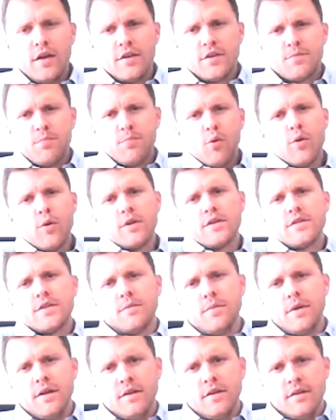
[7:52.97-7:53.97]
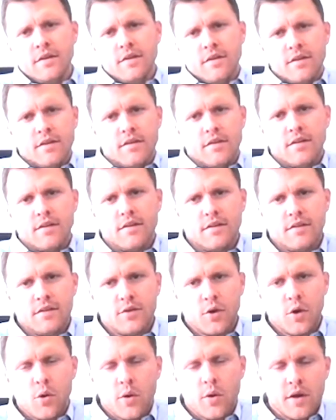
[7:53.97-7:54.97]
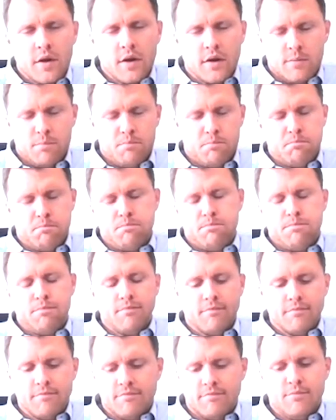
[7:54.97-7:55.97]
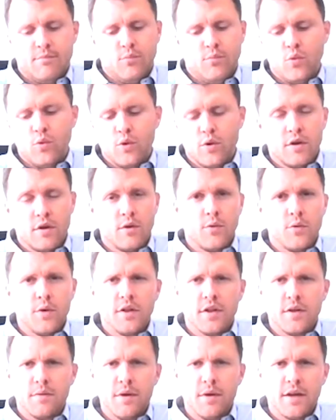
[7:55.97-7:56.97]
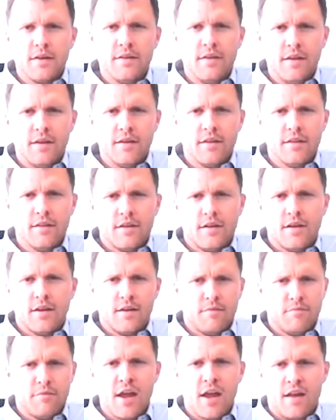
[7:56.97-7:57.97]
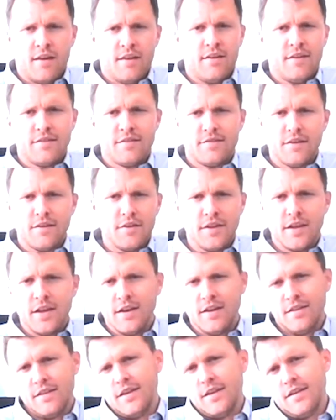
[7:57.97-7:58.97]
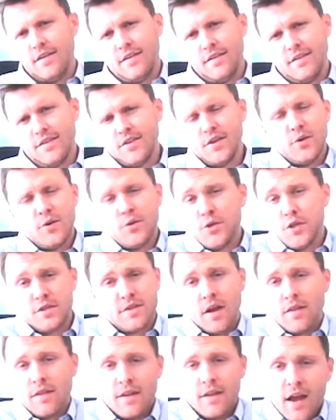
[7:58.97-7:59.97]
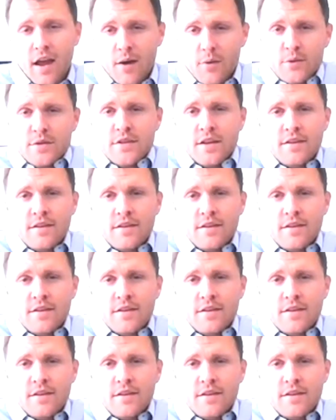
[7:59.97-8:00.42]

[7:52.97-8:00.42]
Sports, I mean, growing up were a really big deal. Not necessarily anything. It was just something I was